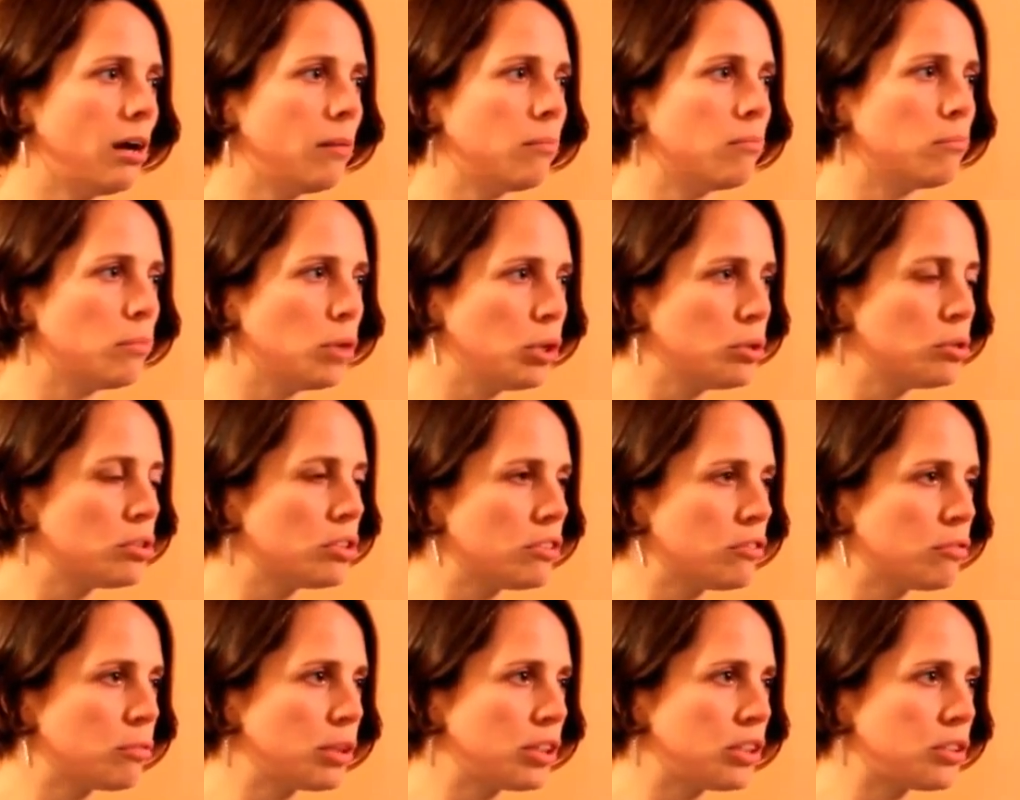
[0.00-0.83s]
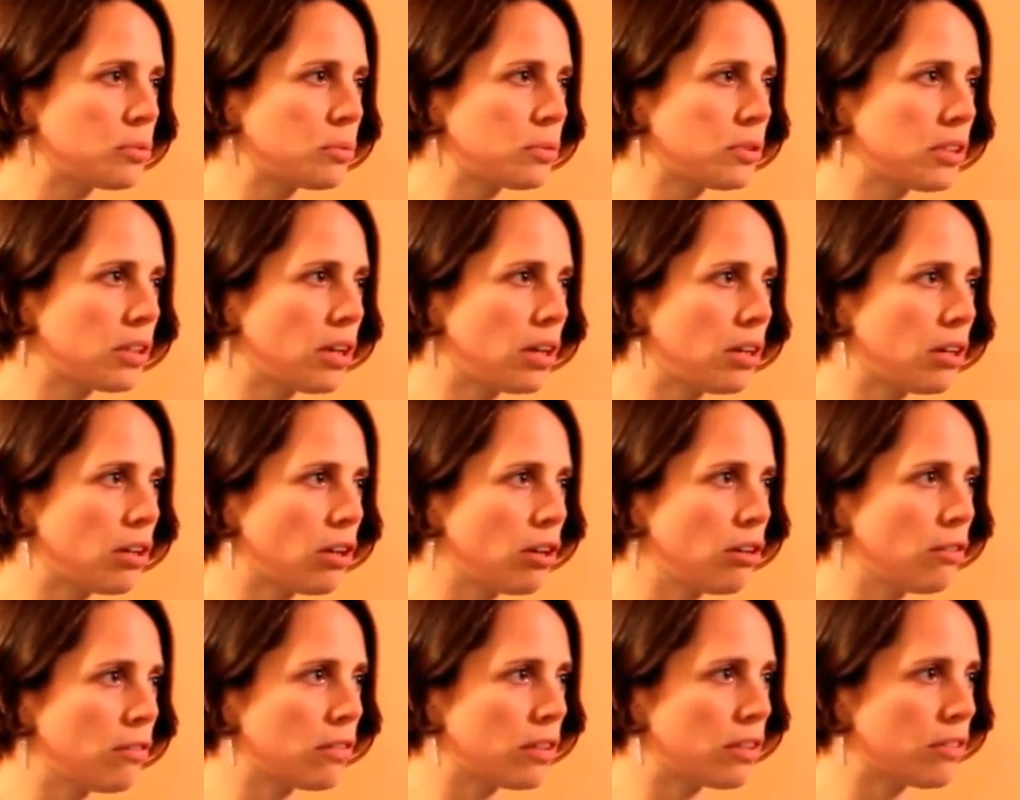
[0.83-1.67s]
most of which were done
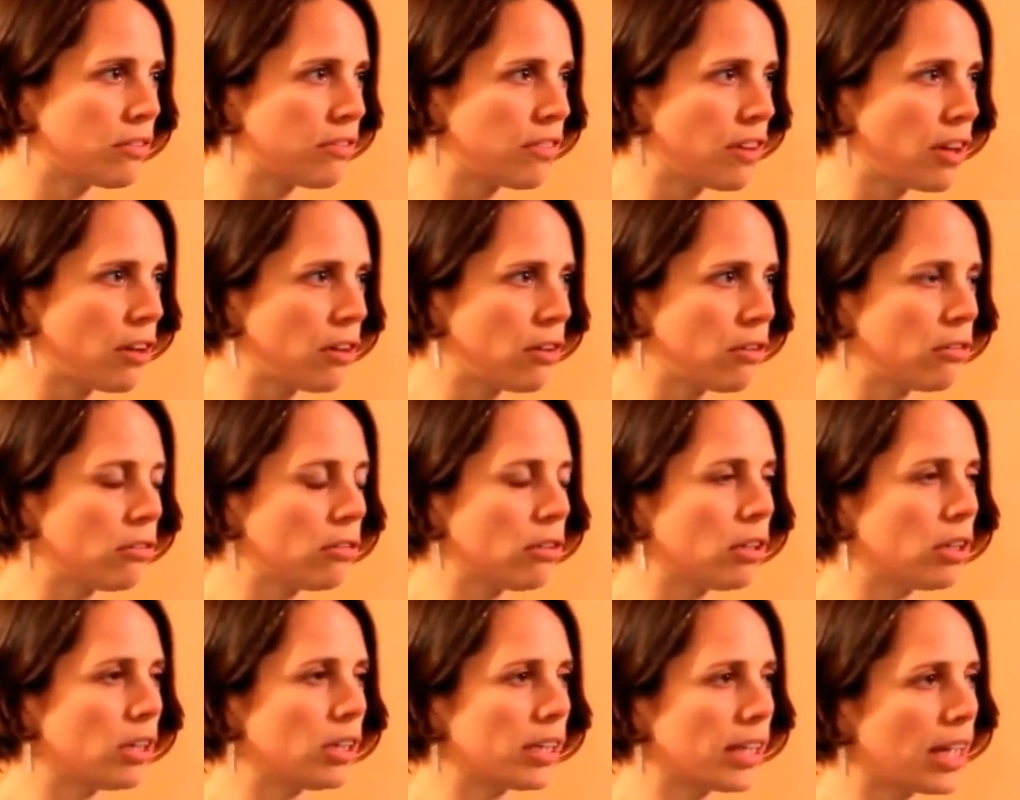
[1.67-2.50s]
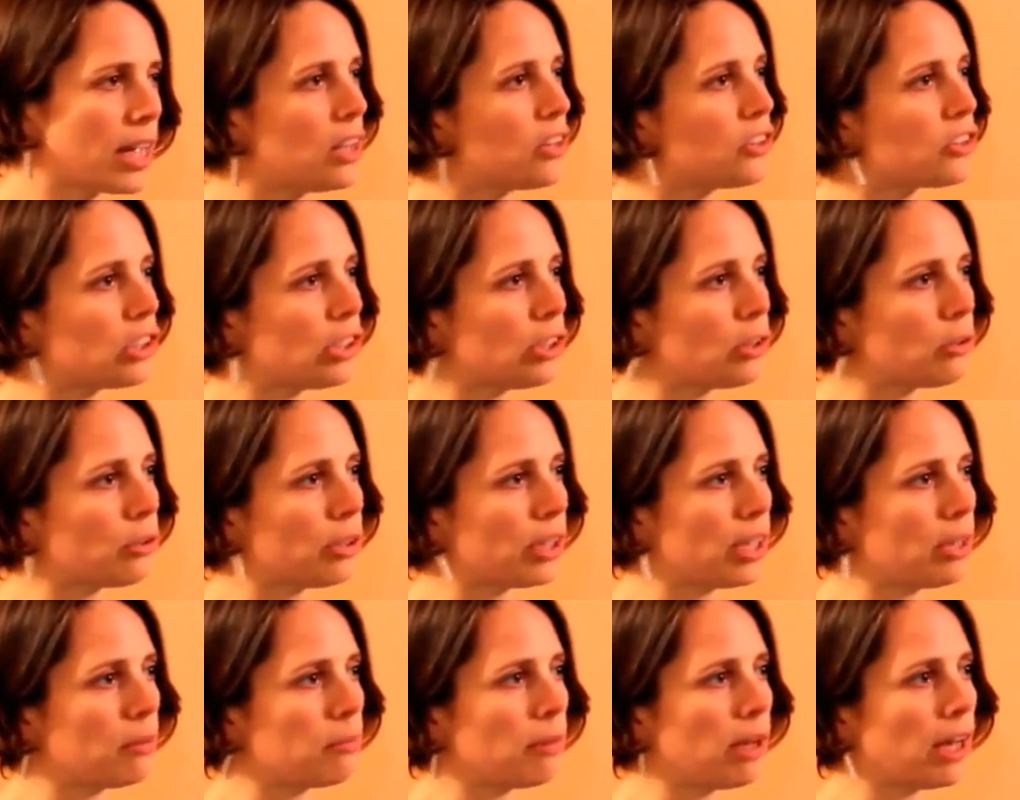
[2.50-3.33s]
over the phone and occasionally
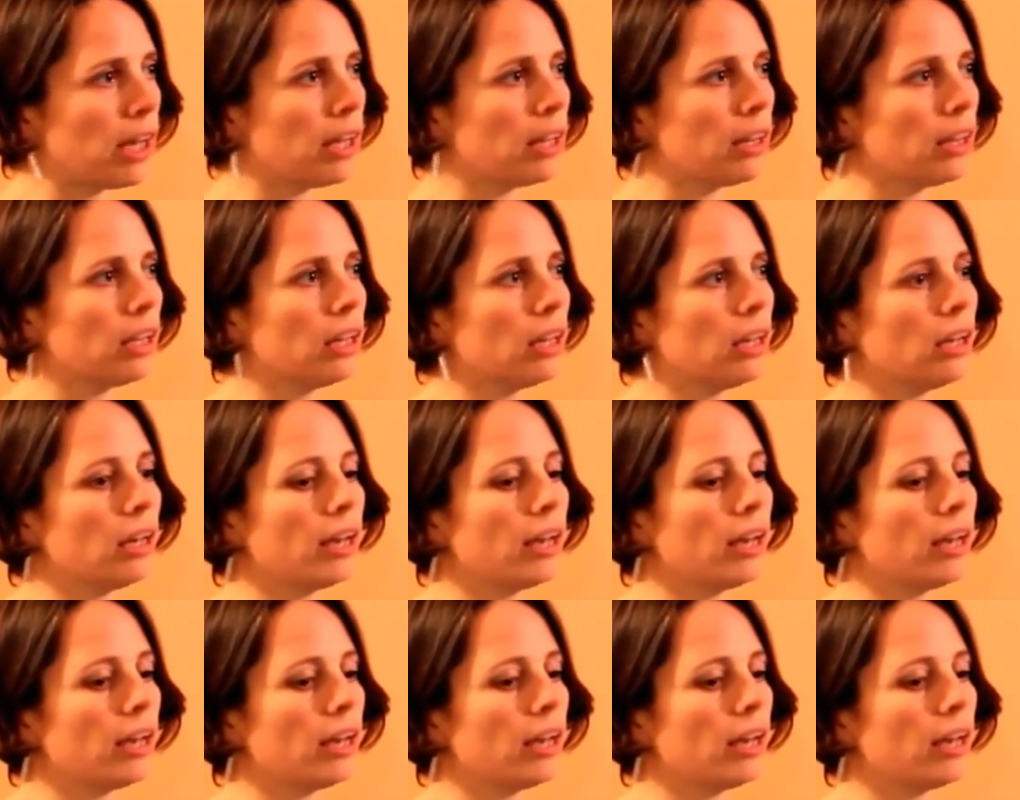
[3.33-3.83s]
on email,